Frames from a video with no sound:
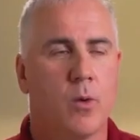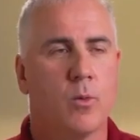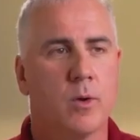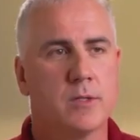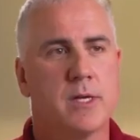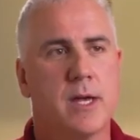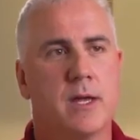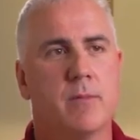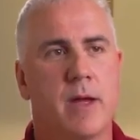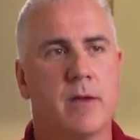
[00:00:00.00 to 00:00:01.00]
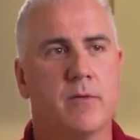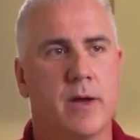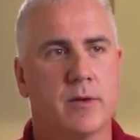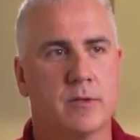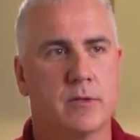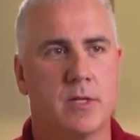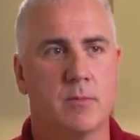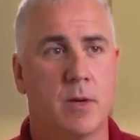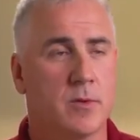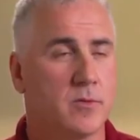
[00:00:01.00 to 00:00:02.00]
We're taking manufacturing
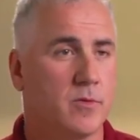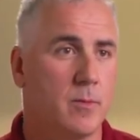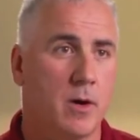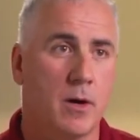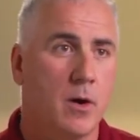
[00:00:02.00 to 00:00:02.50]
team members from our